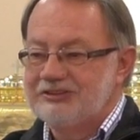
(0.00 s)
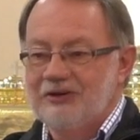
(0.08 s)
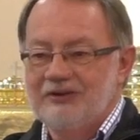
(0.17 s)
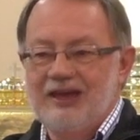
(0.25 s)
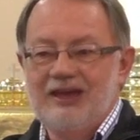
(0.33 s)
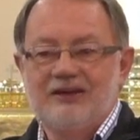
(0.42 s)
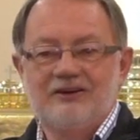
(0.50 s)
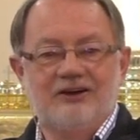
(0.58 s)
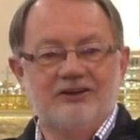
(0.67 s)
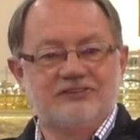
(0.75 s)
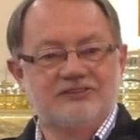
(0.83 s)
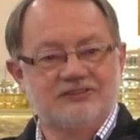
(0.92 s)
Don't hang
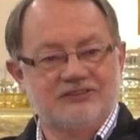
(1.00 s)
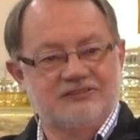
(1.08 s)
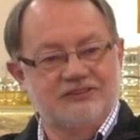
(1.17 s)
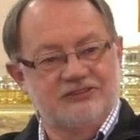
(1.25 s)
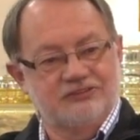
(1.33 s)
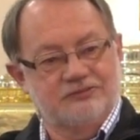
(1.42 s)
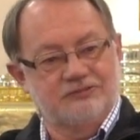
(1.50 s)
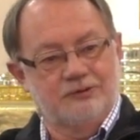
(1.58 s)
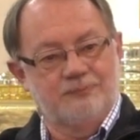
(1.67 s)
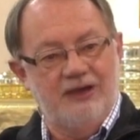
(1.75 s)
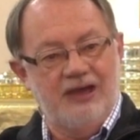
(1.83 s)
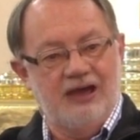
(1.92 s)
on to the things of
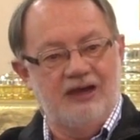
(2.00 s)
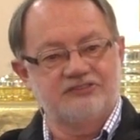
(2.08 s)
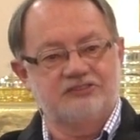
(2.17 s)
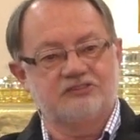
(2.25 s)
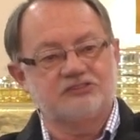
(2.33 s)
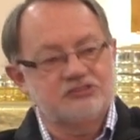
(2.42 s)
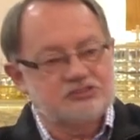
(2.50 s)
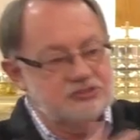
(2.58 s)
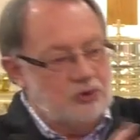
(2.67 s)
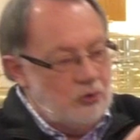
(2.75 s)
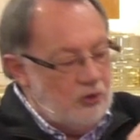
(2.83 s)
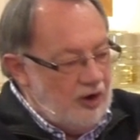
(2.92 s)
your past
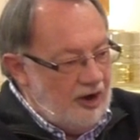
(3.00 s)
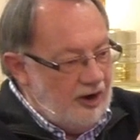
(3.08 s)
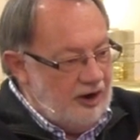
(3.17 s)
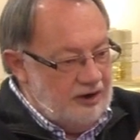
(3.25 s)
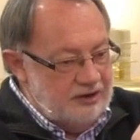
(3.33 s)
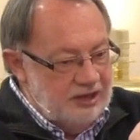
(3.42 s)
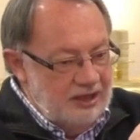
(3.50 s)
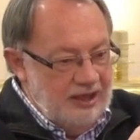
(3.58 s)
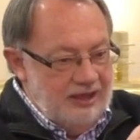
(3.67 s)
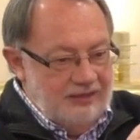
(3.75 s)
so hard